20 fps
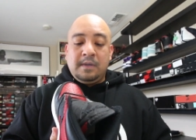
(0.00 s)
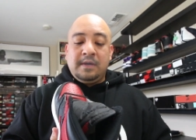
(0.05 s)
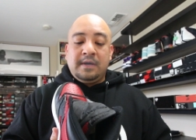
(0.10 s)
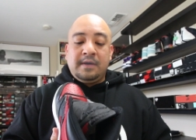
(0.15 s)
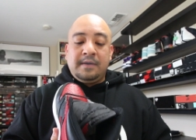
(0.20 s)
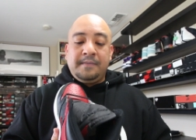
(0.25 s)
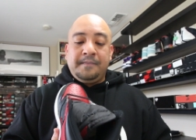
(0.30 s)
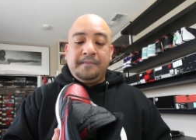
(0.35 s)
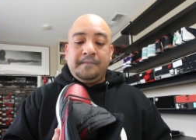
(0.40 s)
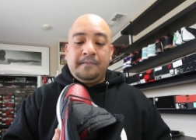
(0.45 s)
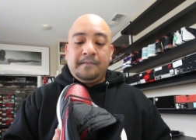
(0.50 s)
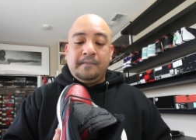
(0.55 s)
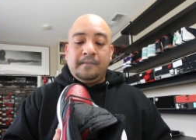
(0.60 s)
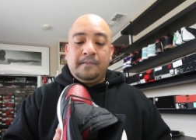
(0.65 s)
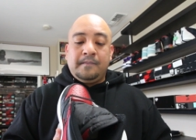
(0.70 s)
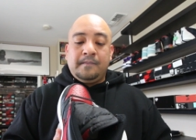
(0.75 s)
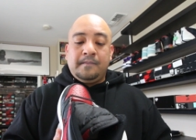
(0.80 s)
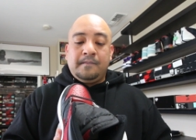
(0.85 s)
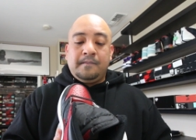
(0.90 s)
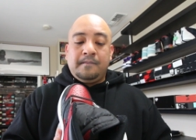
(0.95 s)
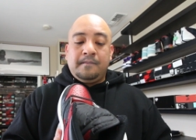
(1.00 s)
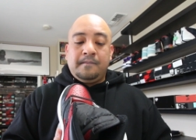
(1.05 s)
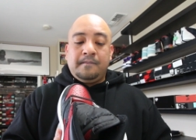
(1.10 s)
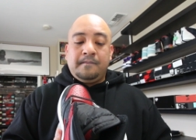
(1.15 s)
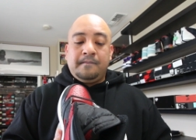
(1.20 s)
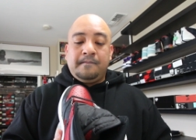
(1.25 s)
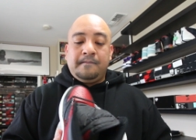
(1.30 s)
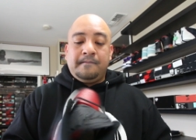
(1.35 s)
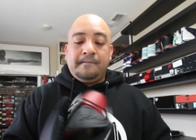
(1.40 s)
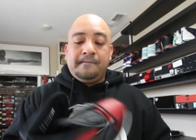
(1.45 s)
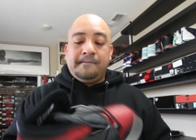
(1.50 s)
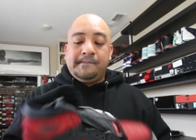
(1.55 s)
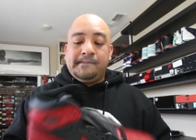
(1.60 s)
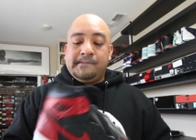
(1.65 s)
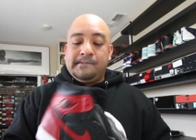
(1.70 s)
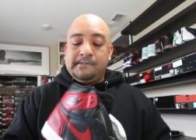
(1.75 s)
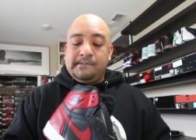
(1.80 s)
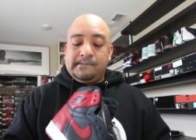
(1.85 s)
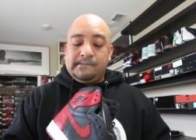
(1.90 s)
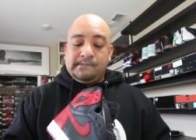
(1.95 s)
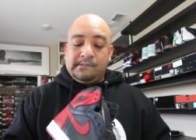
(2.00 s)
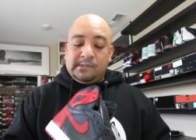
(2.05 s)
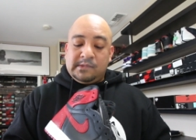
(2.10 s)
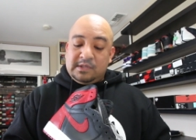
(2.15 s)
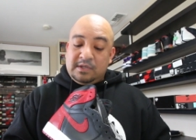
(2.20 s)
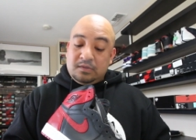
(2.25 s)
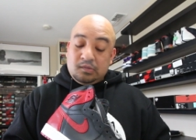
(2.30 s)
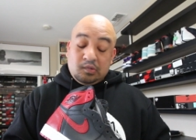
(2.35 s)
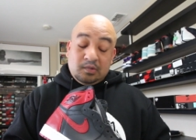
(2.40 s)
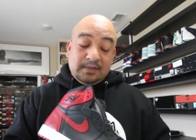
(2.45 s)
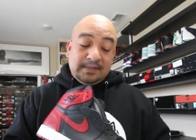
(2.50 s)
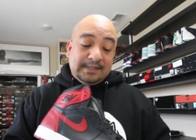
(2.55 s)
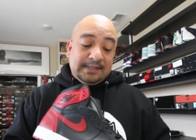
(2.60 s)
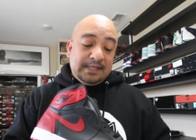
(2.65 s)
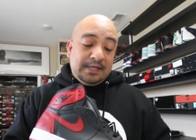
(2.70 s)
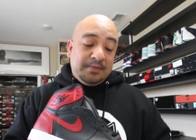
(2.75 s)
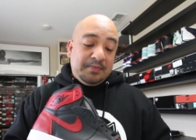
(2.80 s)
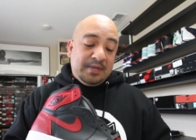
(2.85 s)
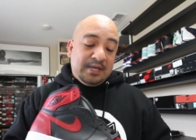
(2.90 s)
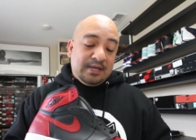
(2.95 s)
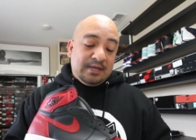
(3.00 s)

Yeah. But we'll see, man.